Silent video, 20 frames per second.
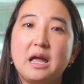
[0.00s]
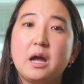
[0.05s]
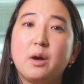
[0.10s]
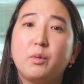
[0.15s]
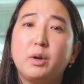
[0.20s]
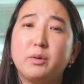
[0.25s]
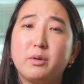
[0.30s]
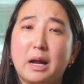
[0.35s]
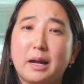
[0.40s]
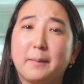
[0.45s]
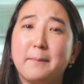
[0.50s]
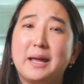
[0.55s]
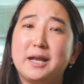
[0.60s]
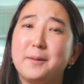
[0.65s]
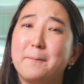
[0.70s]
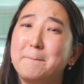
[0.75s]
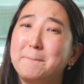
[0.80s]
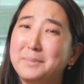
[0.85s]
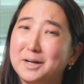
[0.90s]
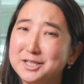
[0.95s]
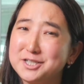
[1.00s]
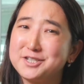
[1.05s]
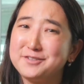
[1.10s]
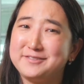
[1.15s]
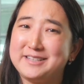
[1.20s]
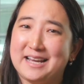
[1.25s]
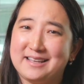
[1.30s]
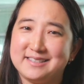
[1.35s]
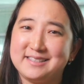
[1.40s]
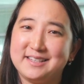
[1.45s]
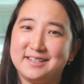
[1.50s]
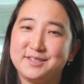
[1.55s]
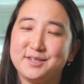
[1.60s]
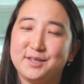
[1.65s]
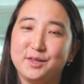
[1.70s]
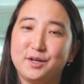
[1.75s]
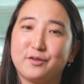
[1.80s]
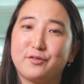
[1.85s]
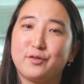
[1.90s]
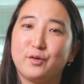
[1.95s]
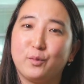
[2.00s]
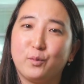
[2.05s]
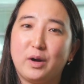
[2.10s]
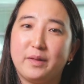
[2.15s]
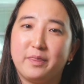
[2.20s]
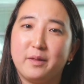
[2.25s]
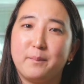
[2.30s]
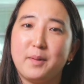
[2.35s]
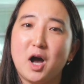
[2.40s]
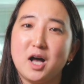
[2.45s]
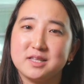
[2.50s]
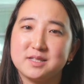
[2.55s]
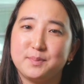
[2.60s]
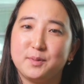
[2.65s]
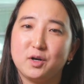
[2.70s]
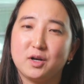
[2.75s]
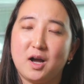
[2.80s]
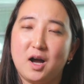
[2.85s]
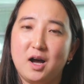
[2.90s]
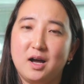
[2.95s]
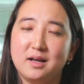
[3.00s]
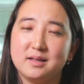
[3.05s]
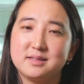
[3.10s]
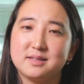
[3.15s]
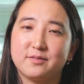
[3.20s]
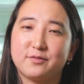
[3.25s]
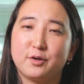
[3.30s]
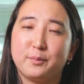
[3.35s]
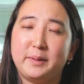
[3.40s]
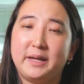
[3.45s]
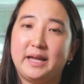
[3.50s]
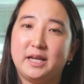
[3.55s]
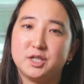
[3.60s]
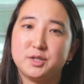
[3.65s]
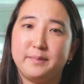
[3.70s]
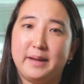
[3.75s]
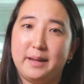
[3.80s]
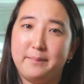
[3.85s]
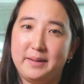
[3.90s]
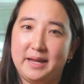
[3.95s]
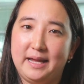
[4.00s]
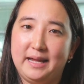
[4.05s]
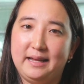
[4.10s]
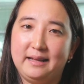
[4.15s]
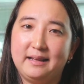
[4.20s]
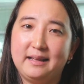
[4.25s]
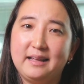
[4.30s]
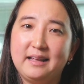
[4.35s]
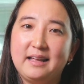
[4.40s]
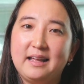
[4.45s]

we recommend a bunch of testing to look for what the possible cause for PH may be.